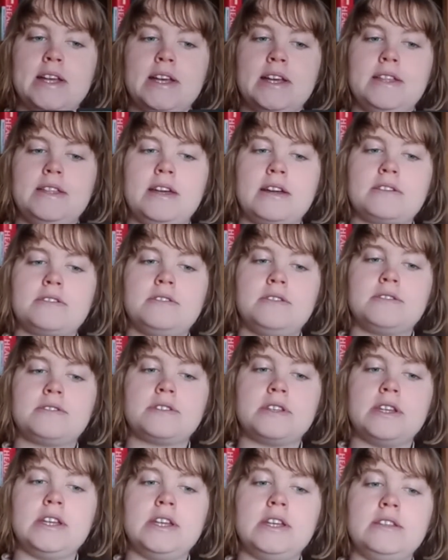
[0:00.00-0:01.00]
The actors
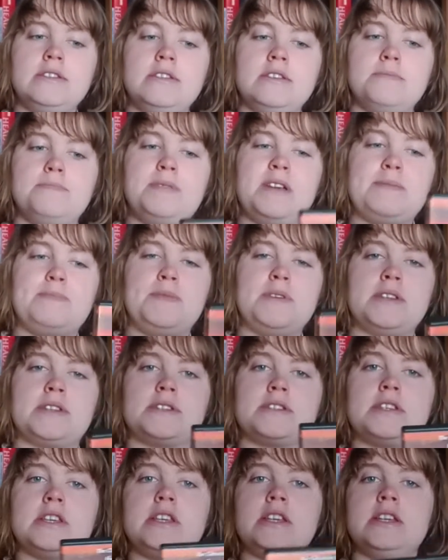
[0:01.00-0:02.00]
in the
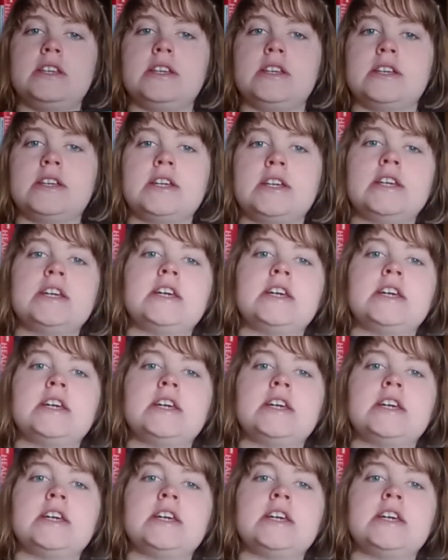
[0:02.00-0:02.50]
BBC